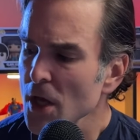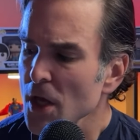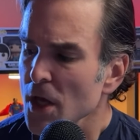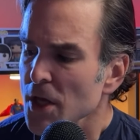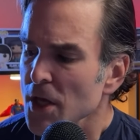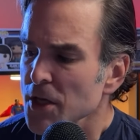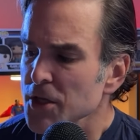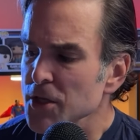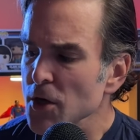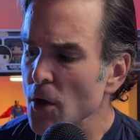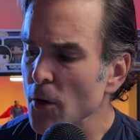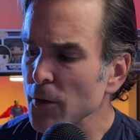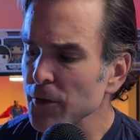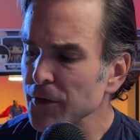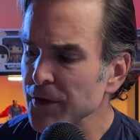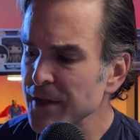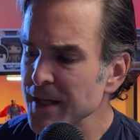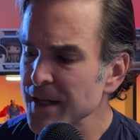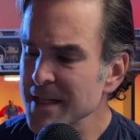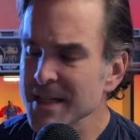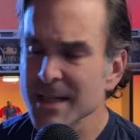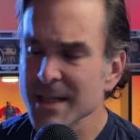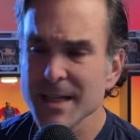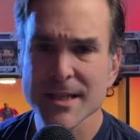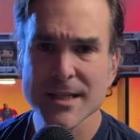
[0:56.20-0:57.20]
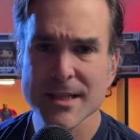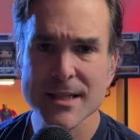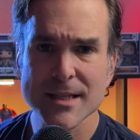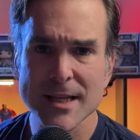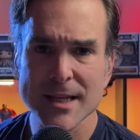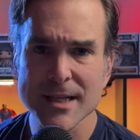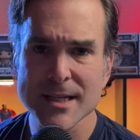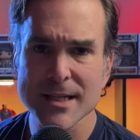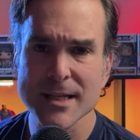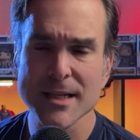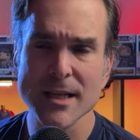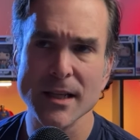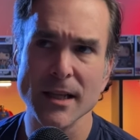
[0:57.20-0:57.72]
So this
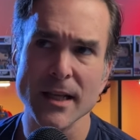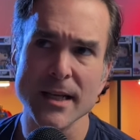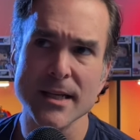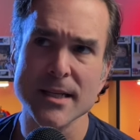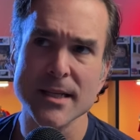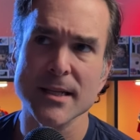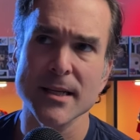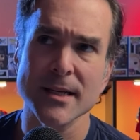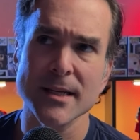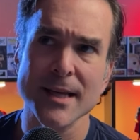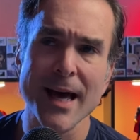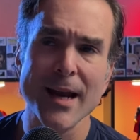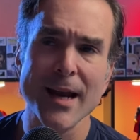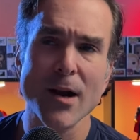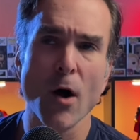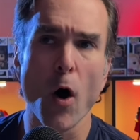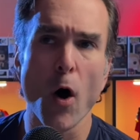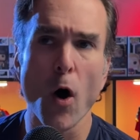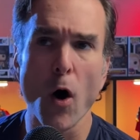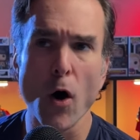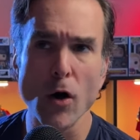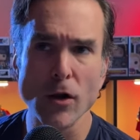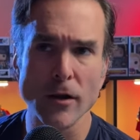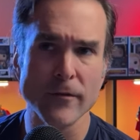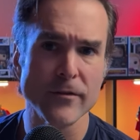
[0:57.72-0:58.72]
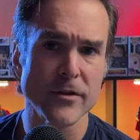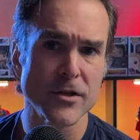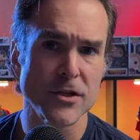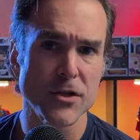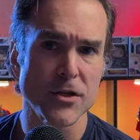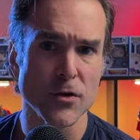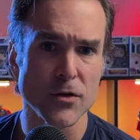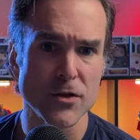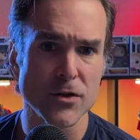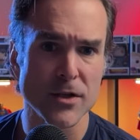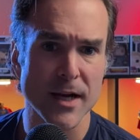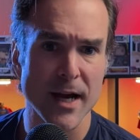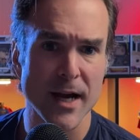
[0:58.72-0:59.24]
is a list. Not all of the
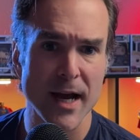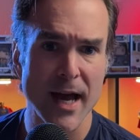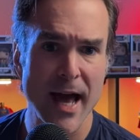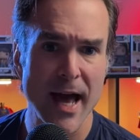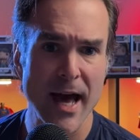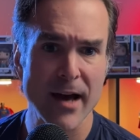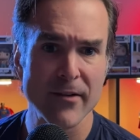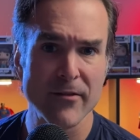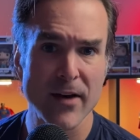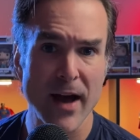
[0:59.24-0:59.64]
suits that I have